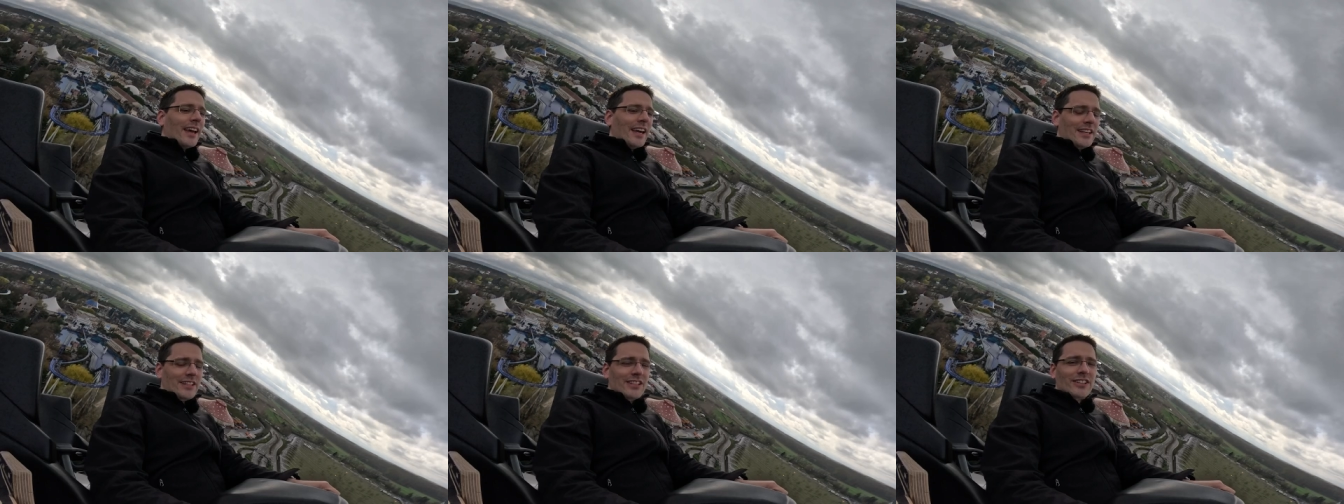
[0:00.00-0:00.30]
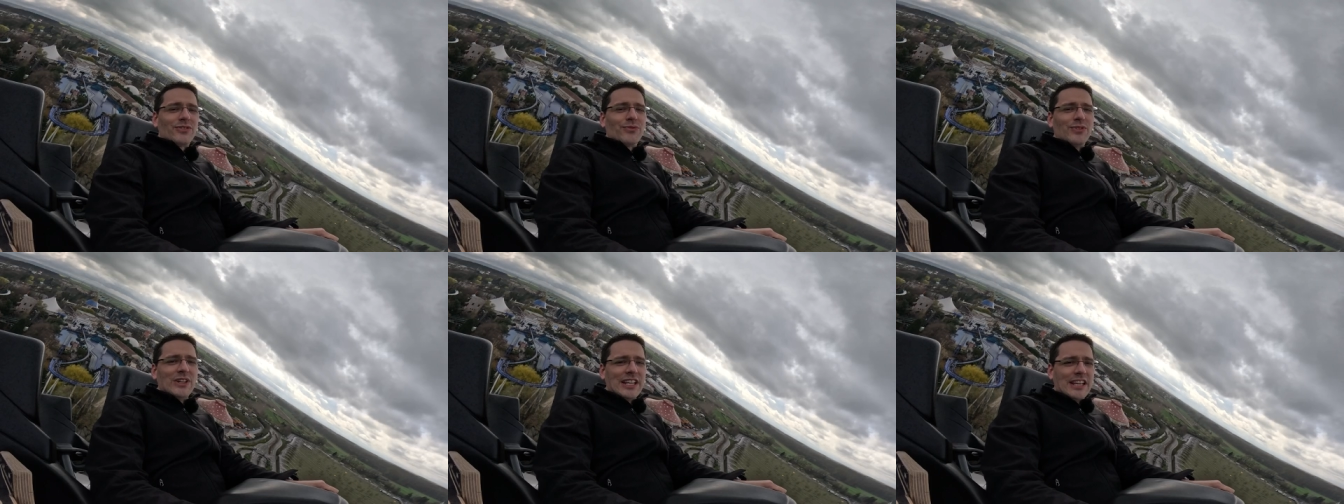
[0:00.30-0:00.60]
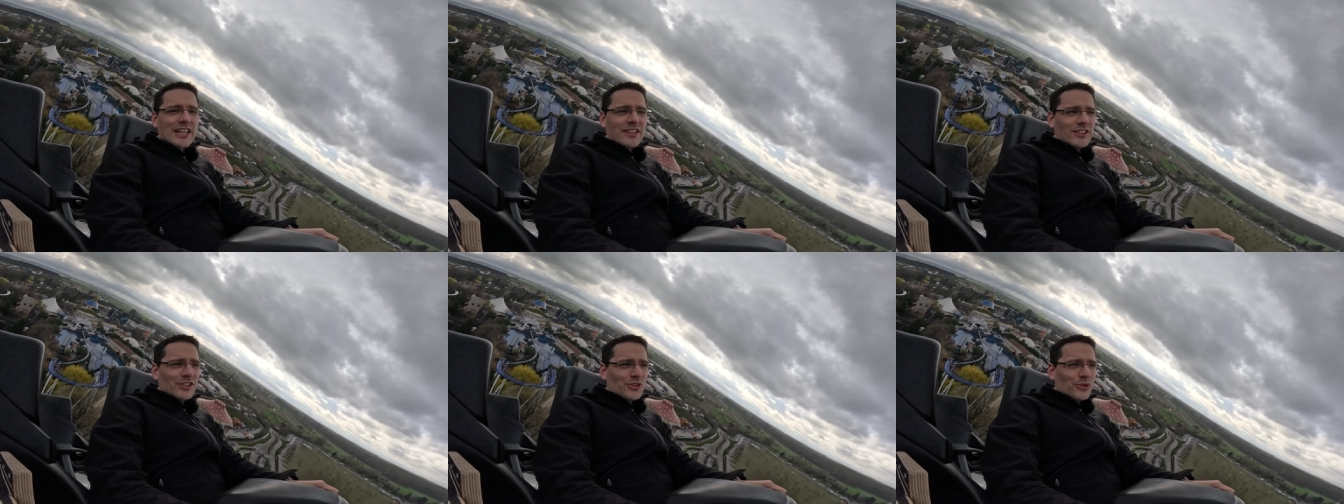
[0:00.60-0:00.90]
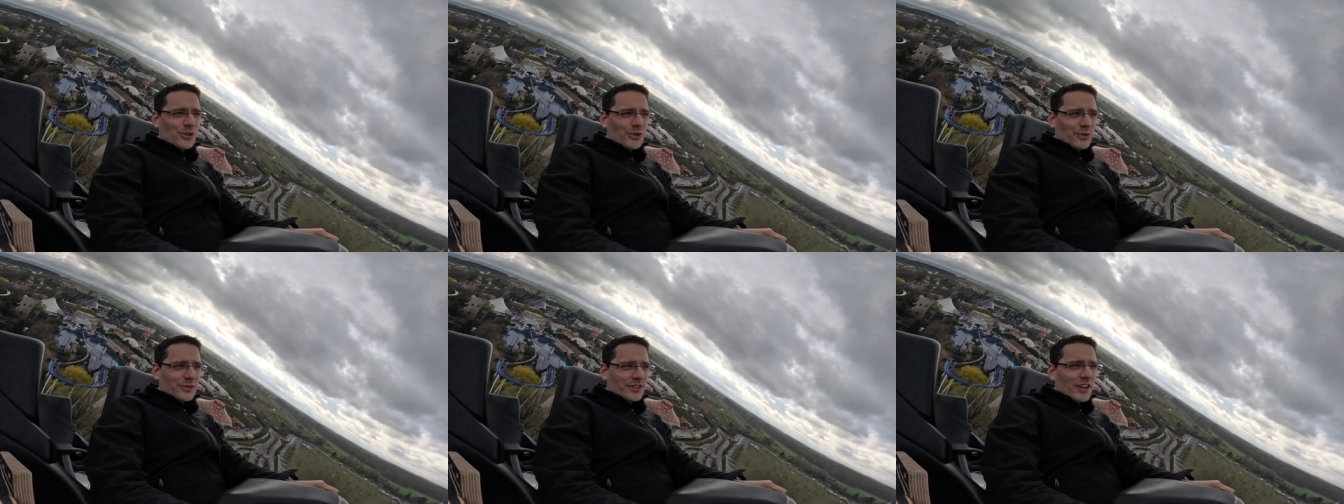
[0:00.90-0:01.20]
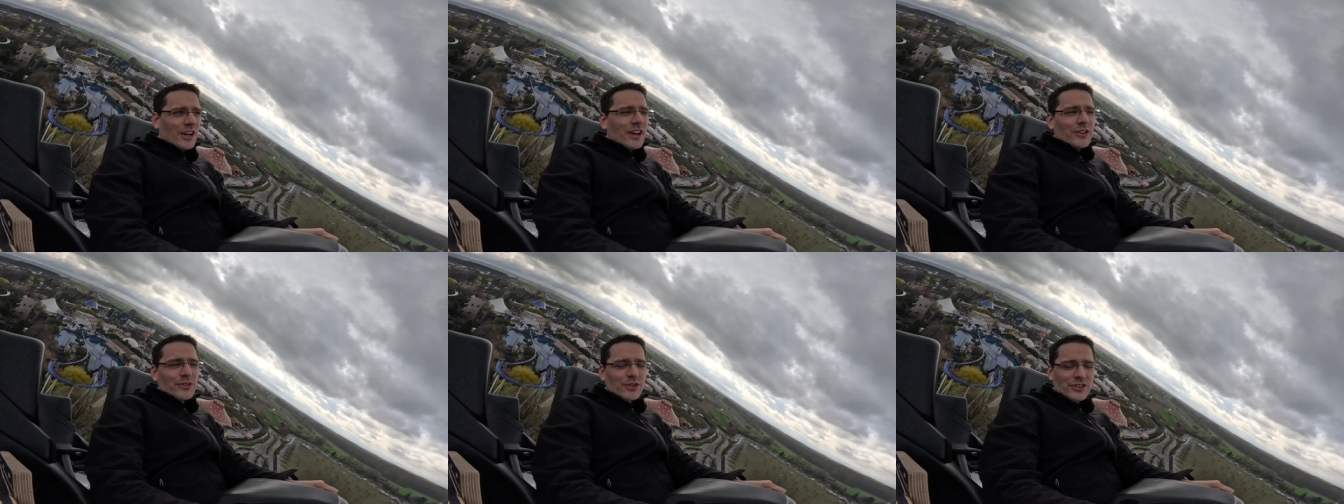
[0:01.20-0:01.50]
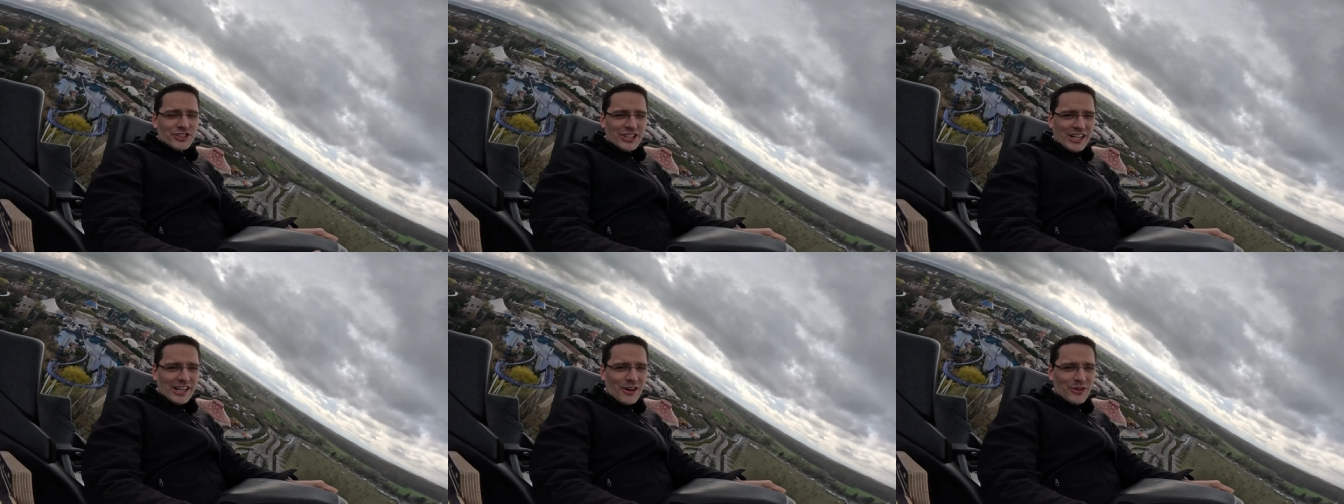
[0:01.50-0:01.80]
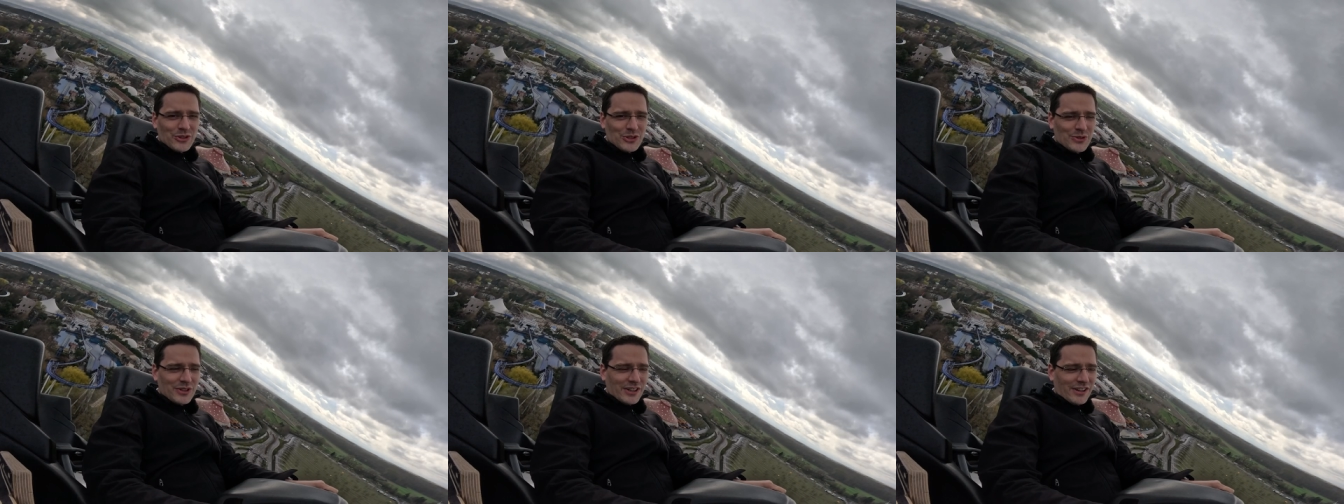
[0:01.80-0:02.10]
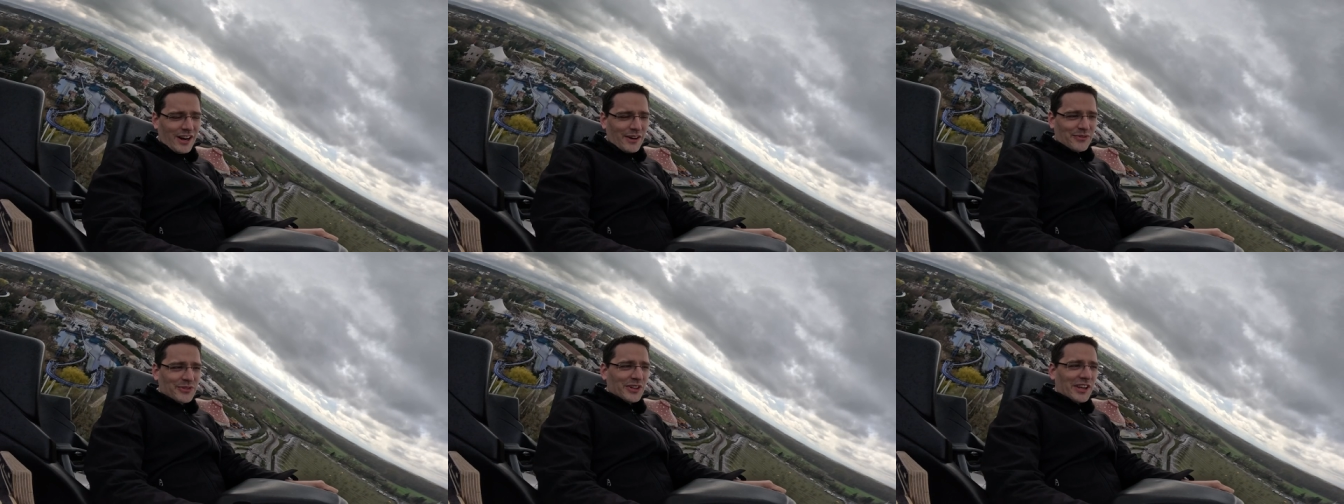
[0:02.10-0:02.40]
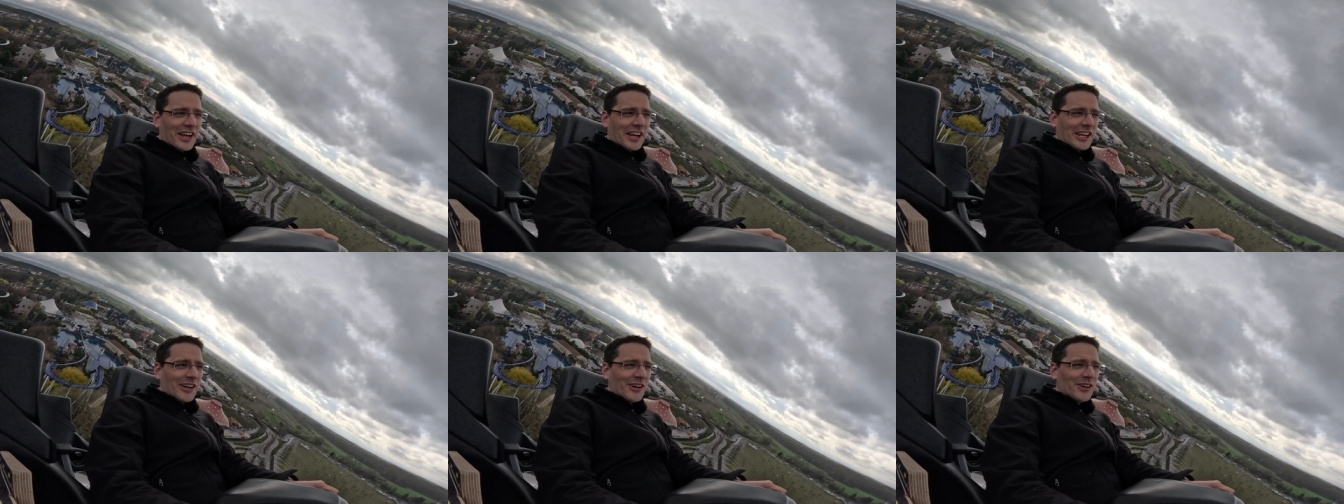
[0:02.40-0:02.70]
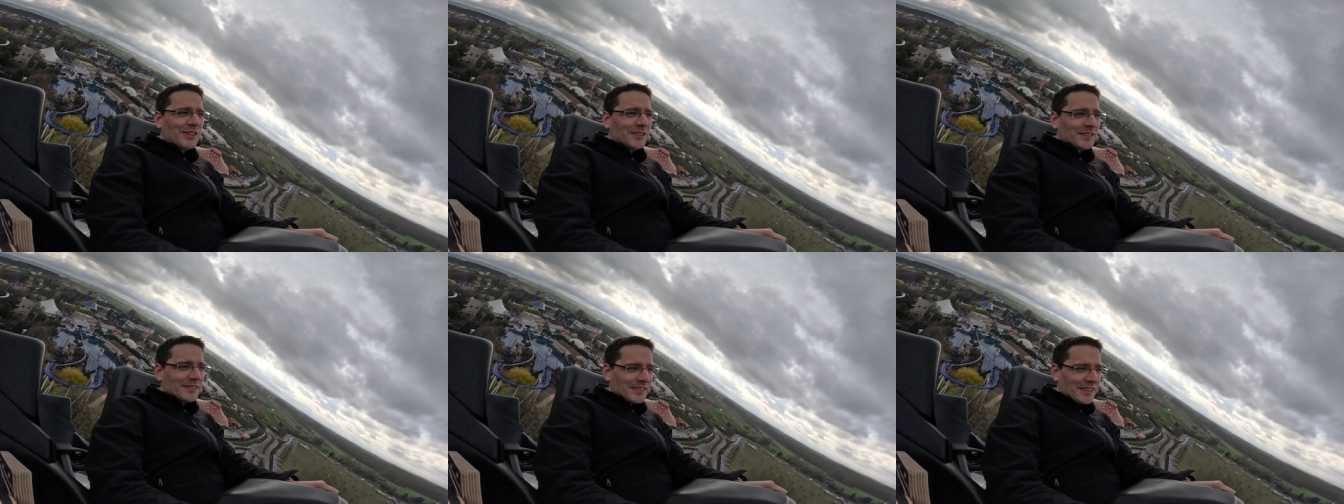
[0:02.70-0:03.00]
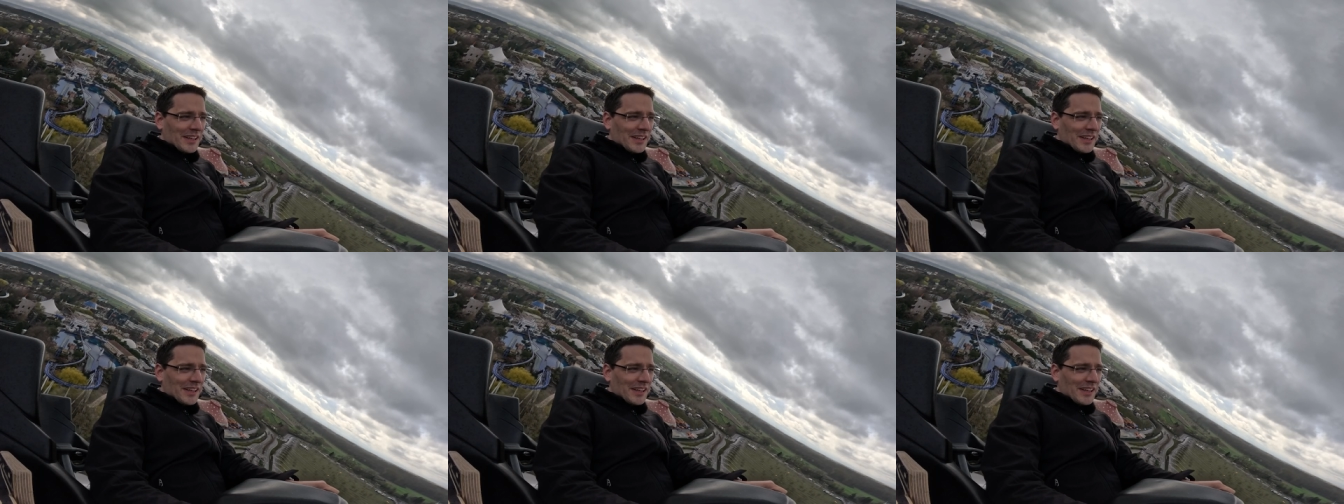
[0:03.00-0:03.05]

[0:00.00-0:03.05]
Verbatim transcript: And it's really easy to use. So check out unikraft.io.